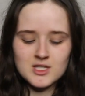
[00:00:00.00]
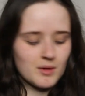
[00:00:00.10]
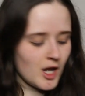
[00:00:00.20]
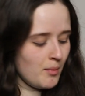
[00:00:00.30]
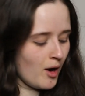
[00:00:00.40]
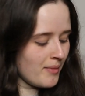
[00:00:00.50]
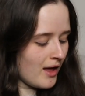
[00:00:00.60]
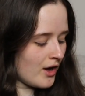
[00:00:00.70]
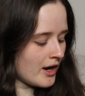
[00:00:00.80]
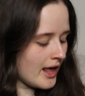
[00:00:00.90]
So I'm going to pop
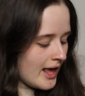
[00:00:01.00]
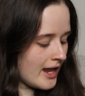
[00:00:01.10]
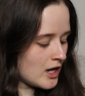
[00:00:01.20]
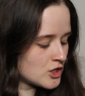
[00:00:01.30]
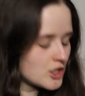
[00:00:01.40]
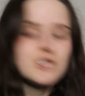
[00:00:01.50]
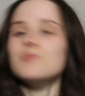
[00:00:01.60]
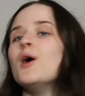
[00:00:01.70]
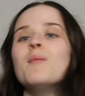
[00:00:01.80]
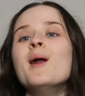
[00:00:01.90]
that on in just a
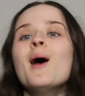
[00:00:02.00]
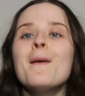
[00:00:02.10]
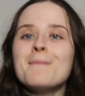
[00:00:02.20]
moment,